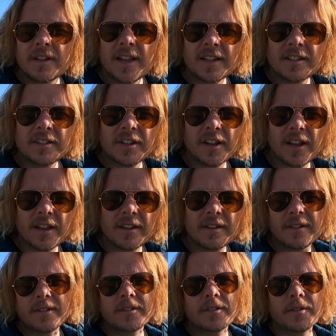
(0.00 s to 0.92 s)
Yesterday
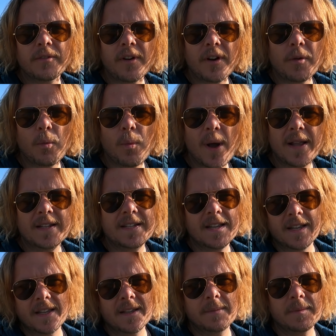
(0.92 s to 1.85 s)
was a very wet
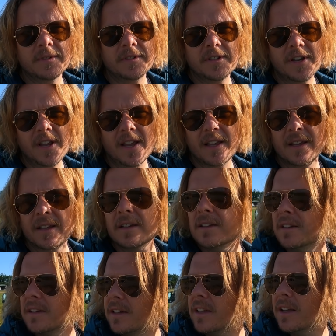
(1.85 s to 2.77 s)
day, but today
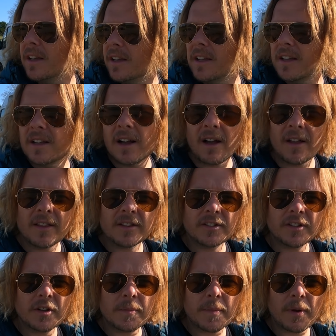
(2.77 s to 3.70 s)
I think
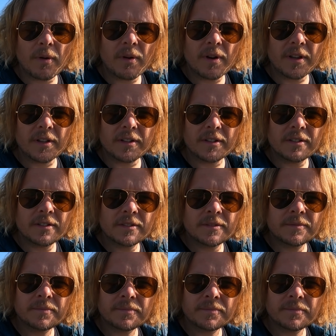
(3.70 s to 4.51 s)
it's going to be all right, you know.